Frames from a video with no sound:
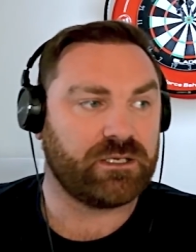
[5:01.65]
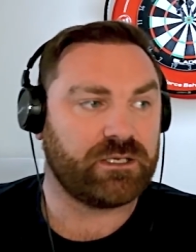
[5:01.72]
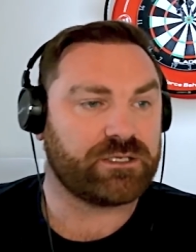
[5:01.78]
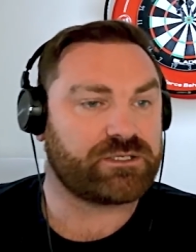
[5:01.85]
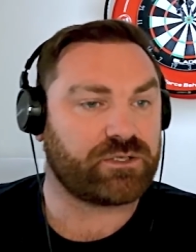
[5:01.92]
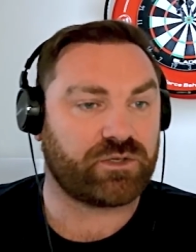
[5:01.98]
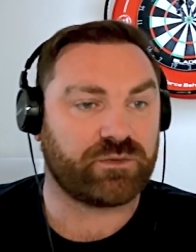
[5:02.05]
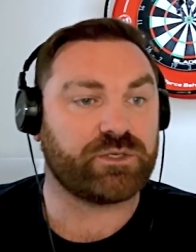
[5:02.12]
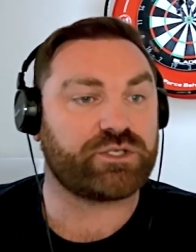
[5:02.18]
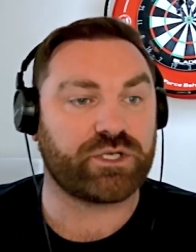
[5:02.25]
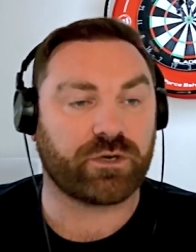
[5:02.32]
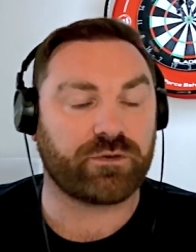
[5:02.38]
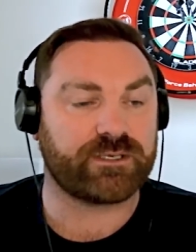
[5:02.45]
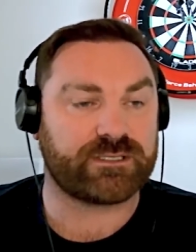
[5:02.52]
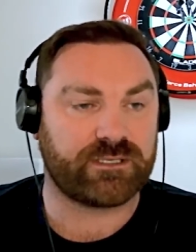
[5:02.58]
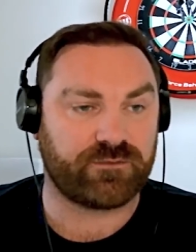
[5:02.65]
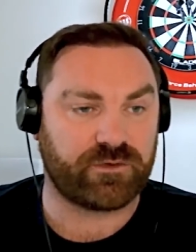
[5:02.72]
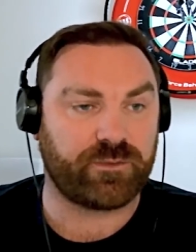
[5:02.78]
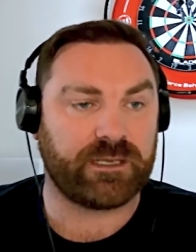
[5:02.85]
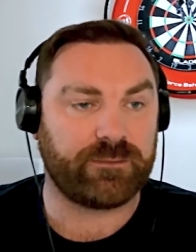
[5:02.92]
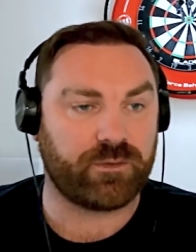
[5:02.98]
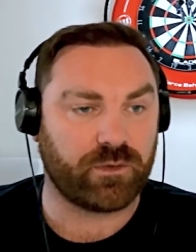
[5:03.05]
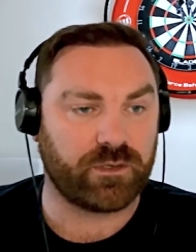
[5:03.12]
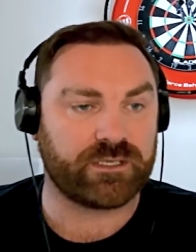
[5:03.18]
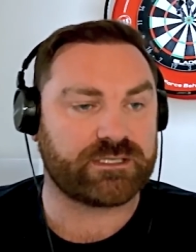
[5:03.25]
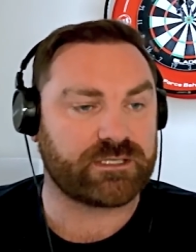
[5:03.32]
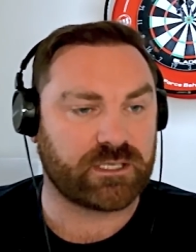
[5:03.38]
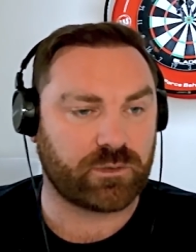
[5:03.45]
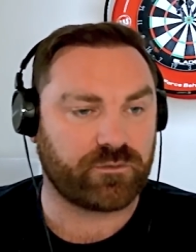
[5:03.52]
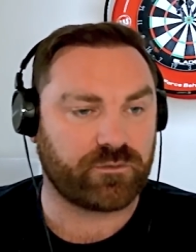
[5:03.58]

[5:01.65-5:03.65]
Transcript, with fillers: to the majority of the people that this is going to